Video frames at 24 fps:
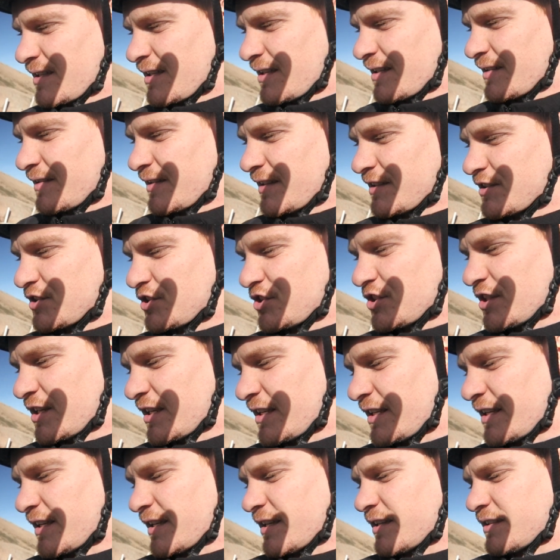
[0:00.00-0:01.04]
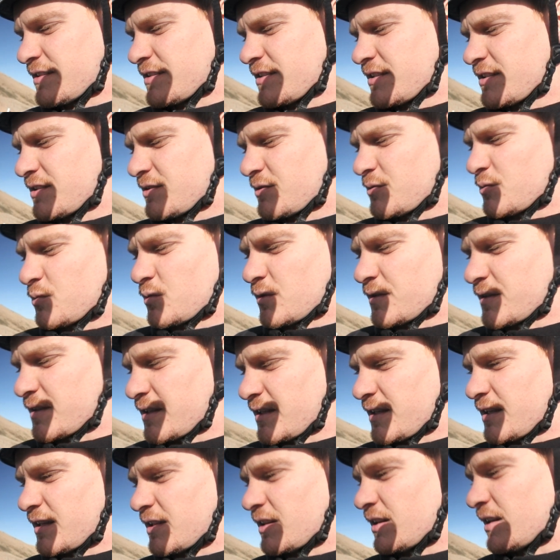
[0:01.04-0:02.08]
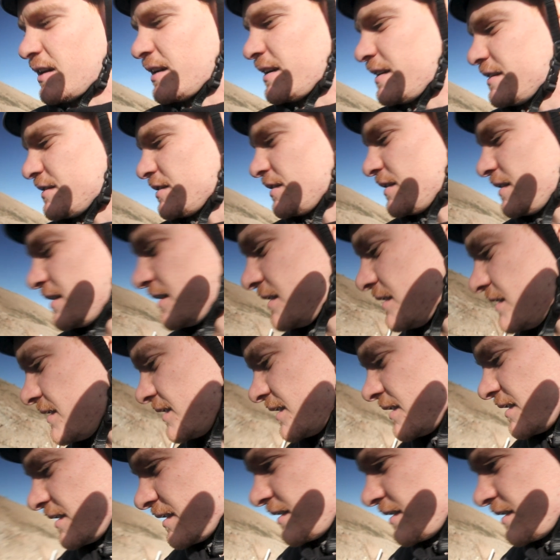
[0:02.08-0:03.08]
and let's check out what the incline is on this.